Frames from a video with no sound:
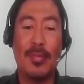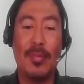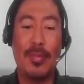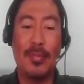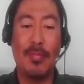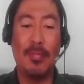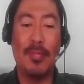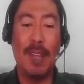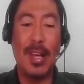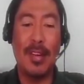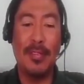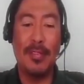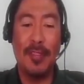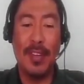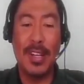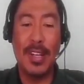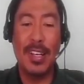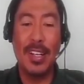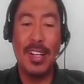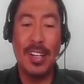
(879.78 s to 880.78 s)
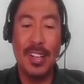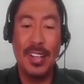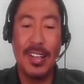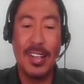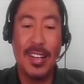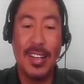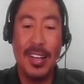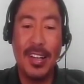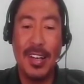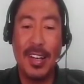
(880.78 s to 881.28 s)
biphenyl
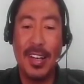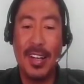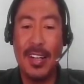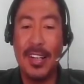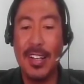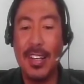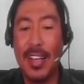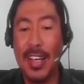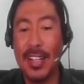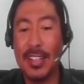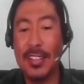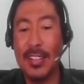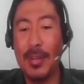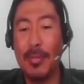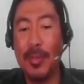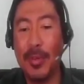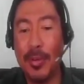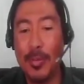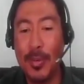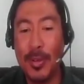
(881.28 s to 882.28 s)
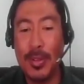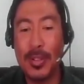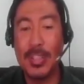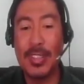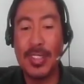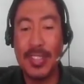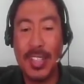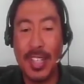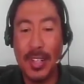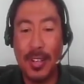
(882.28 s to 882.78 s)
and the
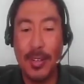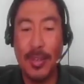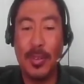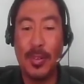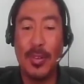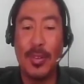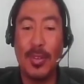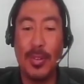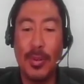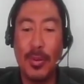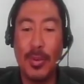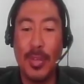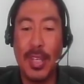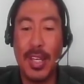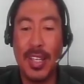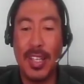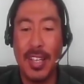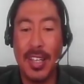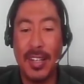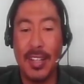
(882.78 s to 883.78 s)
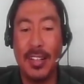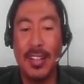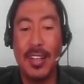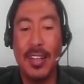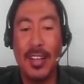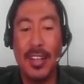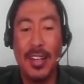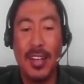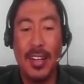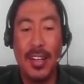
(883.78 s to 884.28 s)
hexabromocyclododecane.
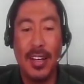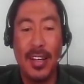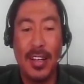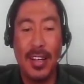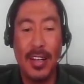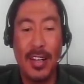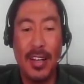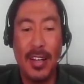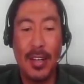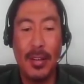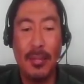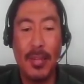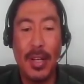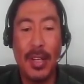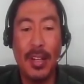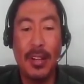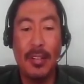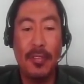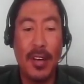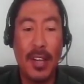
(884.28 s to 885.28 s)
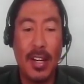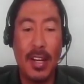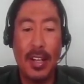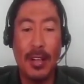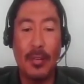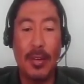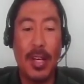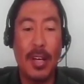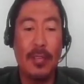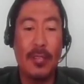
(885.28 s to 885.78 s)
Um, and then
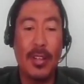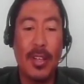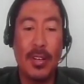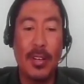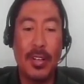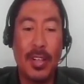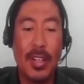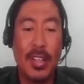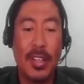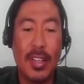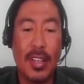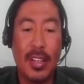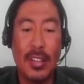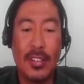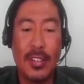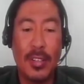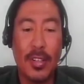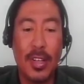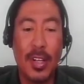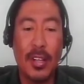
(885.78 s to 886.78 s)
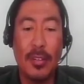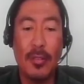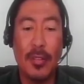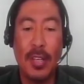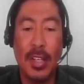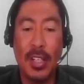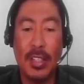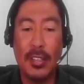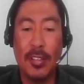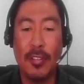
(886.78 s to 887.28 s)
finally, we have the unintentionally
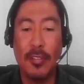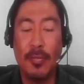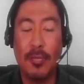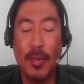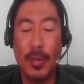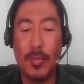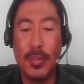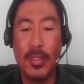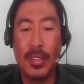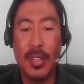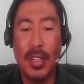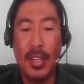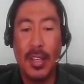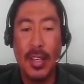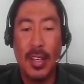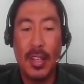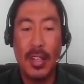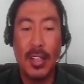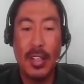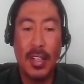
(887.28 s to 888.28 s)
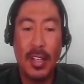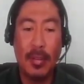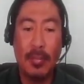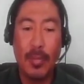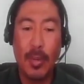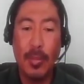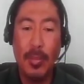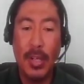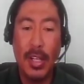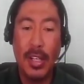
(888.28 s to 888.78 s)
release of POPs. The
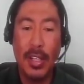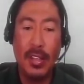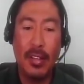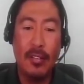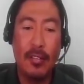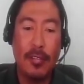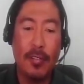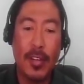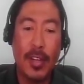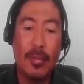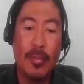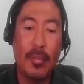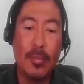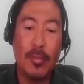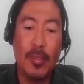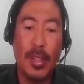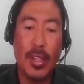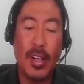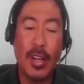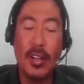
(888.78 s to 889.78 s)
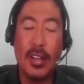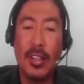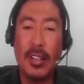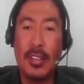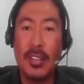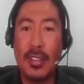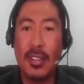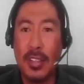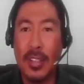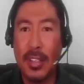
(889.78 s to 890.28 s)
brominated flame
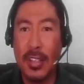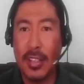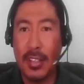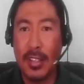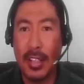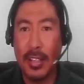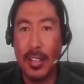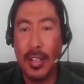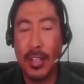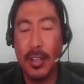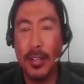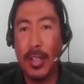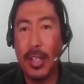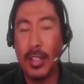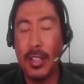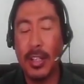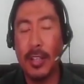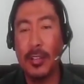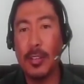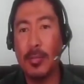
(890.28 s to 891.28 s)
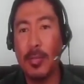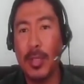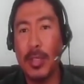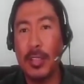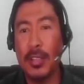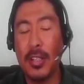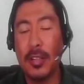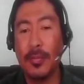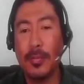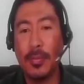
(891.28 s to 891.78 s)
retardant, the category that I just
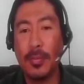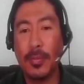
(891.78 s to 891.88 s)
mentioned,